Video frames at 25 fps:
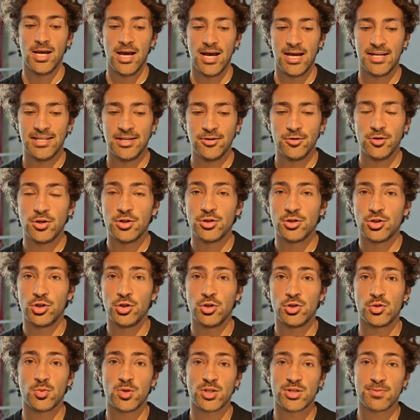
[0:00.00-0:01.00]
And now you can
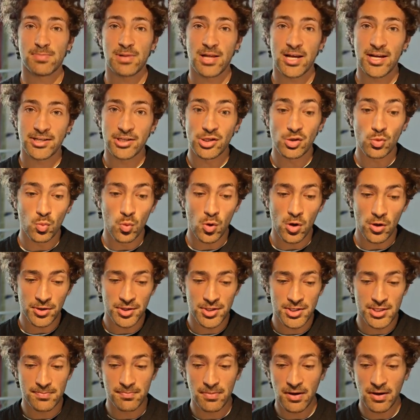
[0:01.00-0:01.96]
choose which plan you want,